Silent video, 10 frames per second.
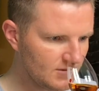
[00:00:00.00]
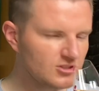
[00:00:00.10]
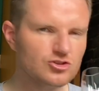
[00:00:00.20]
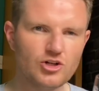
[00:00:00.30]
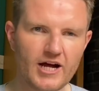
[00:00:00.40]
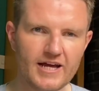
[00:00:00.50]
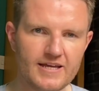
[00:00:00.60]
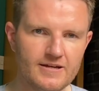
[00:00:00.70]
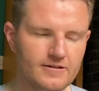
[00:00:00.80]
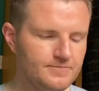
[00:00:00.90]

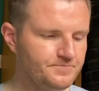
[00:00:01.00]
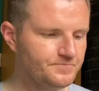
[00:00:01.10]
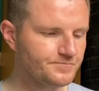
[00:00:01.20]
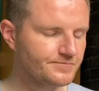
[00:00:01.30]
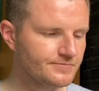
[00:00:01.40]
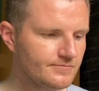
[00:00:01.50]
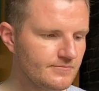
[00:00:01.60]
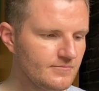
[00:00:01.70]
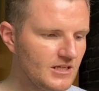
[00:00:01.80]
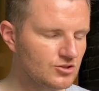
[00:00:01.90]
Dry.
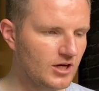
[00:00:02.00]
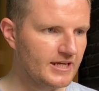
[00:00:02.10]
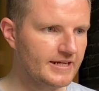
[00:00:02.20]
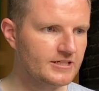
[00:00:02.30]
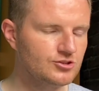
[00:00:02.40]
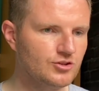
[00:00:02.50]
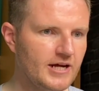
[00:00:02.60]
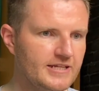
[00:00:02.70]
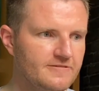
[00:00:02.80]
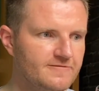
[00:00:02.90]
It's got a kind of
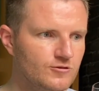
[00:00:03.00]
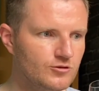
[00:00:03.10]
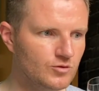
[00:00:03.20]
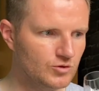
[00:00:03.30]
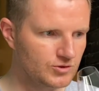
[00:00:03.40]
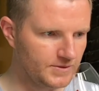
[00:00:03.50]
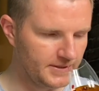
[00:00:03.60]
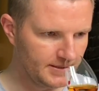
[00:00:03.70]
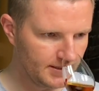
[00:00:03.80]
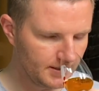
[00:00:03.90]
dried fruit note to it.